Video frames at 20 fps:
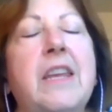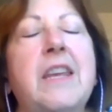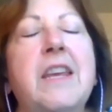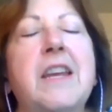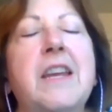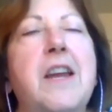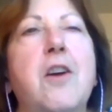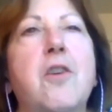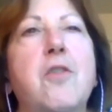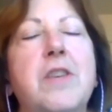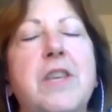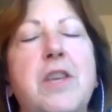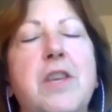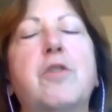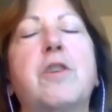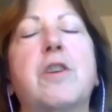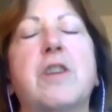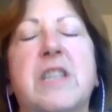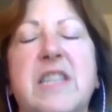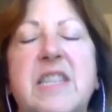you know, you
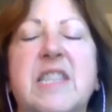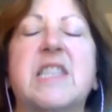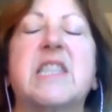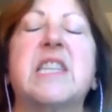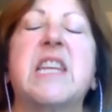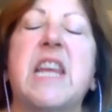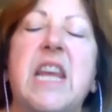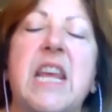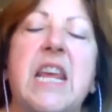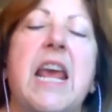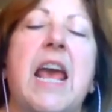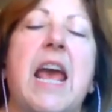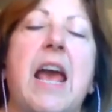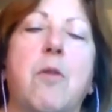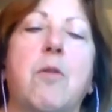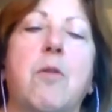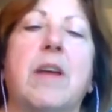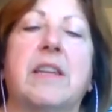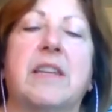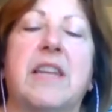could see
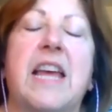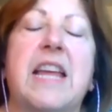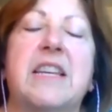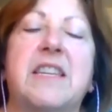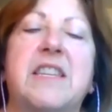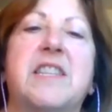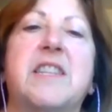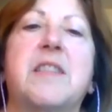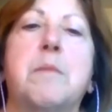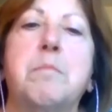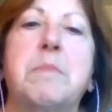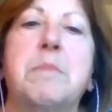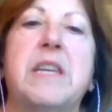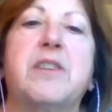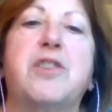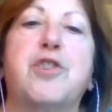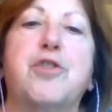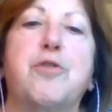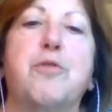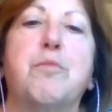how it led to the
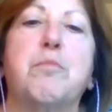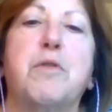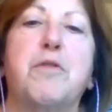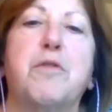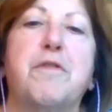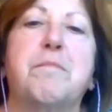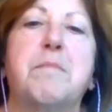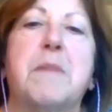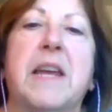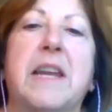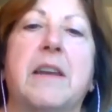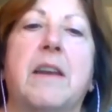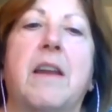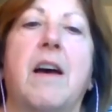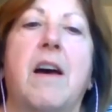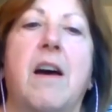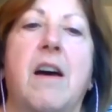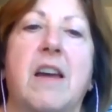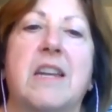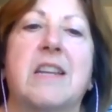Me Too movement,
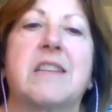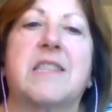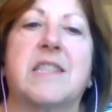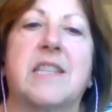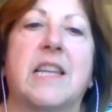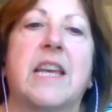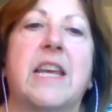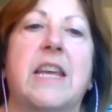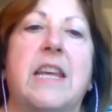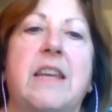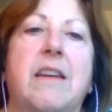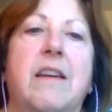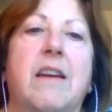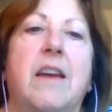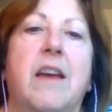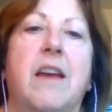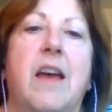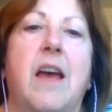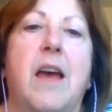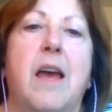honestly.
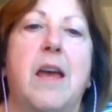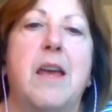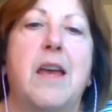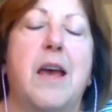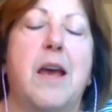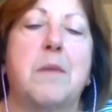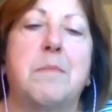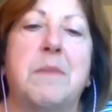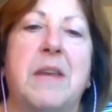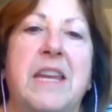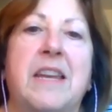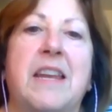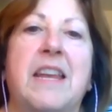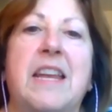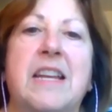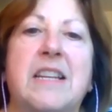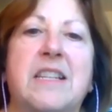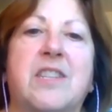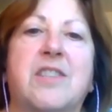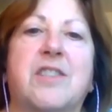I mean,
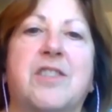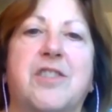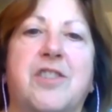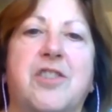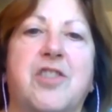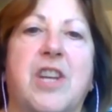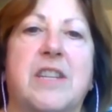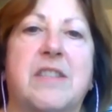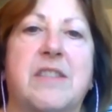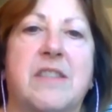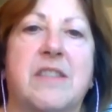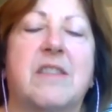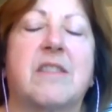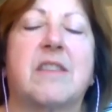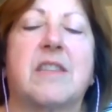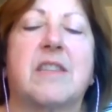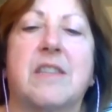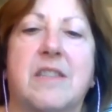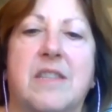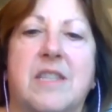it's just
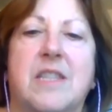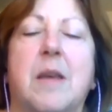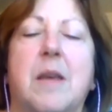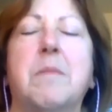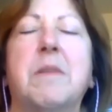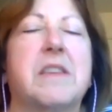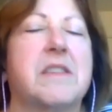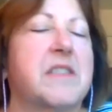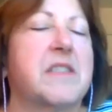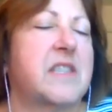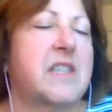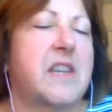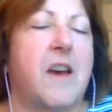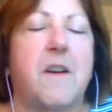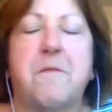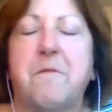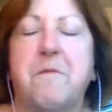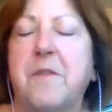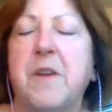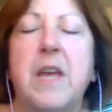some of the
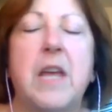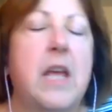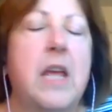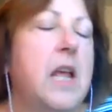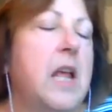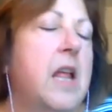stuff